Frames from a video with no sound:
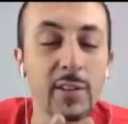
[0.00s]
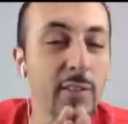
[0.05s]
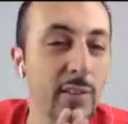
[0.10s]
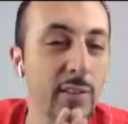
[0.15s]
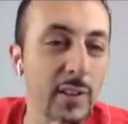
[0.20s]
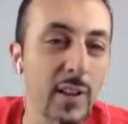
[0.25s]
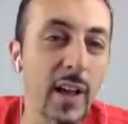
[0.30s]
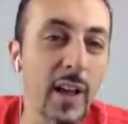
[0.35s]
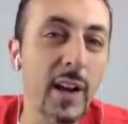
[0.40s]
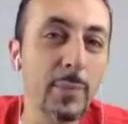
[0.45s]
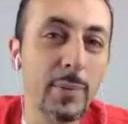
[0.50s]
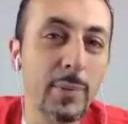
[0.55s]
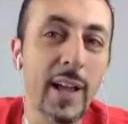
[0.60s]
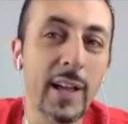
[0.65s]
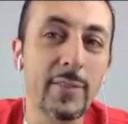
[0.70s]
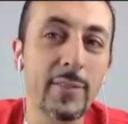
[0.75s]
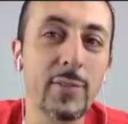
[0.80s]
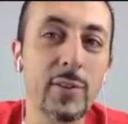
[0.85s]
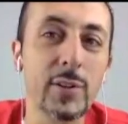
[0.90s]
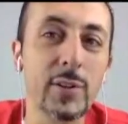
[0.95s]
There's a lot of
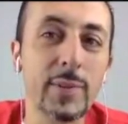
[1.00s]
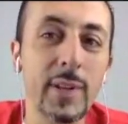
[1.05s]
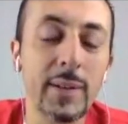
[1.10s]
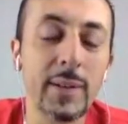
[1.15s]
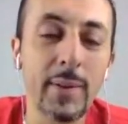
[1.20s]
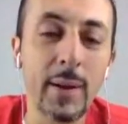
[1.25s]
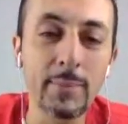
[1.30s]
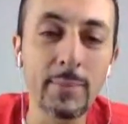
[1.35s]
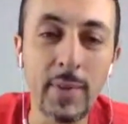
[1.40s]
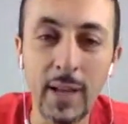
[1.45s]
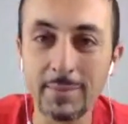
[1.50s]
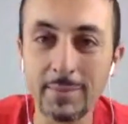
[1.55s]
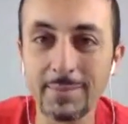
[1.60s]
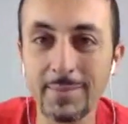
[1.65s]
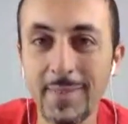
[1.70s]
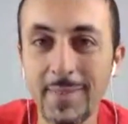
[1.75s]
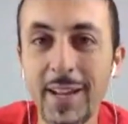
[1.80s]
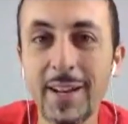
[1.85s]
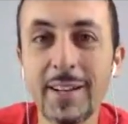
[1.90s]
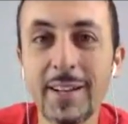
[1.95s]
platforms, and I'm not
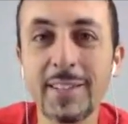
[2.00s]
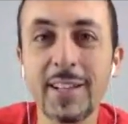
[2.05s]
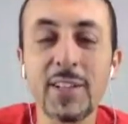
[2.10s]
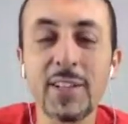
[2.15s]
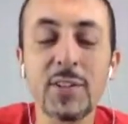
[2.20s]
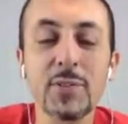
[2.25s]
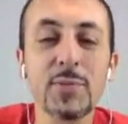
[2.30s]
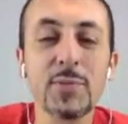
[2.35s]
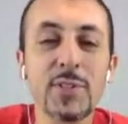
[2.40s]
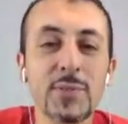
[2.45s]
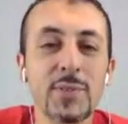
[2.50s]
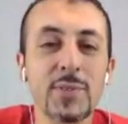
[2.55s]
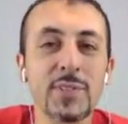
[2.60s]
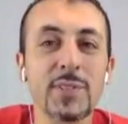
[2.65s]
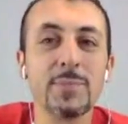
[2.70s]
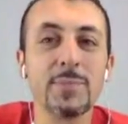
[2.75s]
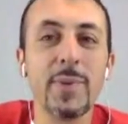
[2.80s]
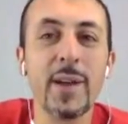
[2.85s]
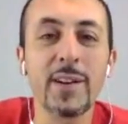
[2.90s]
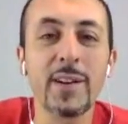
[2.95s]
here to tell you which
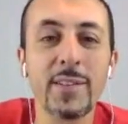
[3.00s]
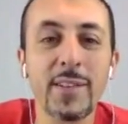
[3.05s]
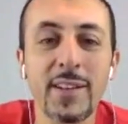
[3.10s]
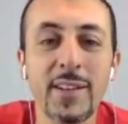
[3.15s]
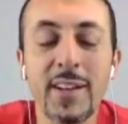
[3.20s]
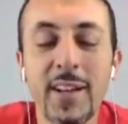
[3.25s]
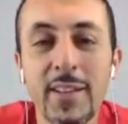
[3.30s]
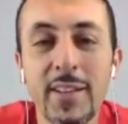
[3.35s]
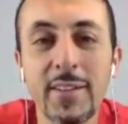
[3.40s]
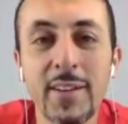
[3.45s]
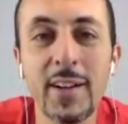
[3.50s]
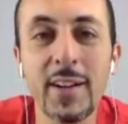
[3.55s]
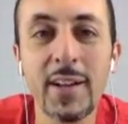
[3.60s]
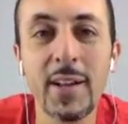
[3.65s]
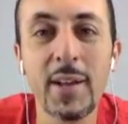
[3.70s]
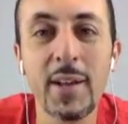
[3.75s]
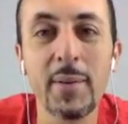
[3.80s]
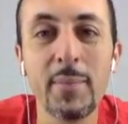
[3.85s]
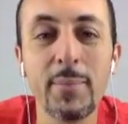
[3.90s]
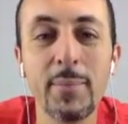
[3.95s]
one's better than the other,
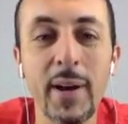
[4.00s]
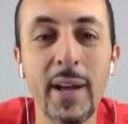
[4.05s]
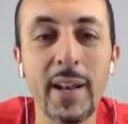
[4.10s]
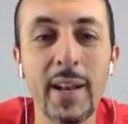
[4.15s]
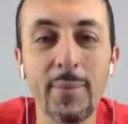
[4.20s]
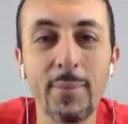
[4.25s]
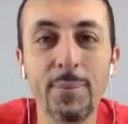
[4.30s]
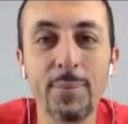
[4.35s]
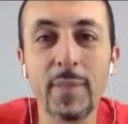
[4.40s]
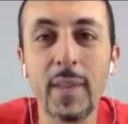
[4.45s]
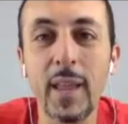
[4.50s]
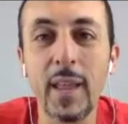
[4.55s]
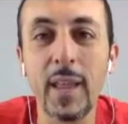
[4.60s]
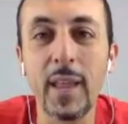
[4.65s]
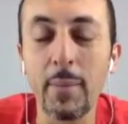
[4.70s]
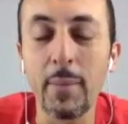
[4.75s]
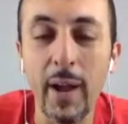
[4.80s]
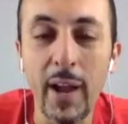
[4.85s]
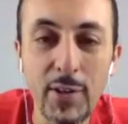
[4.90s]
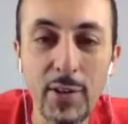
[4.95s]
but
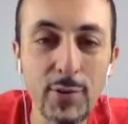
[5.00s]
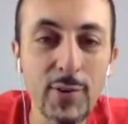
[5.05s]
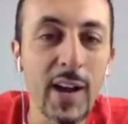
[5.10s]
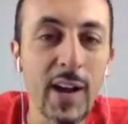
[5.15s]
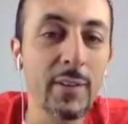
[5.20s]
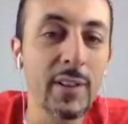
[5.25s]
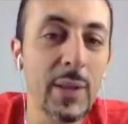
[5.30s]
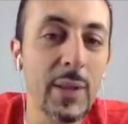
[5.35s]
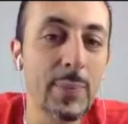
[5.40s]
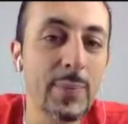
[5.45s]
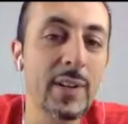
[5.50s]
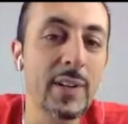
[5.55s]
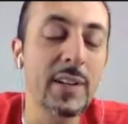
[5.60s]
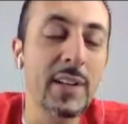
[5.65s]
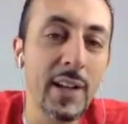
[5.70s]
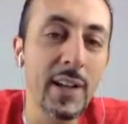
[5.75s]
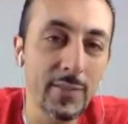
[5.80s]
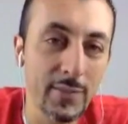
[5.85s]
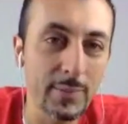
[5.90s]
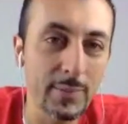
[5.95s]
I do have a Libsyn
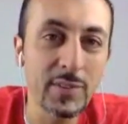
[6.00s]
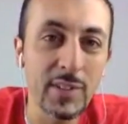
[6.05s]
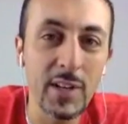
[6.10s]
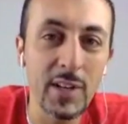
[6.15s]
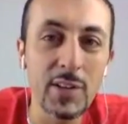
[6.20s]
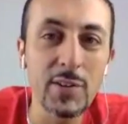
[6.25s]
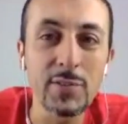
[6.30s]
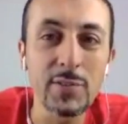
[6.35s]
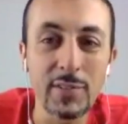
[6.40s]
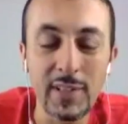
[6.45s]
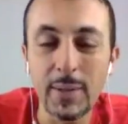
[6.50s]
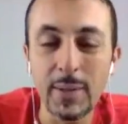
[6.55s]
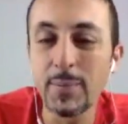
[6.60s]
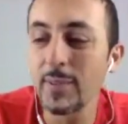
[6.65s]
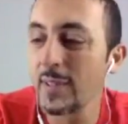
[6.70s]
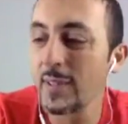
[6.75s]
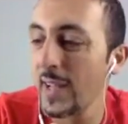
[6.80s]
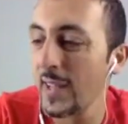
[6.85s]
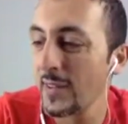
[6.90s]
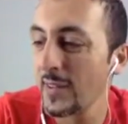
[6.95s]
account, so I'm just going to use
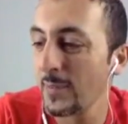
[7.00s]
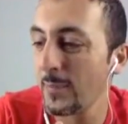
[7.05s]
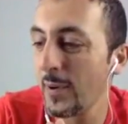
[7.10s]
Libsyn as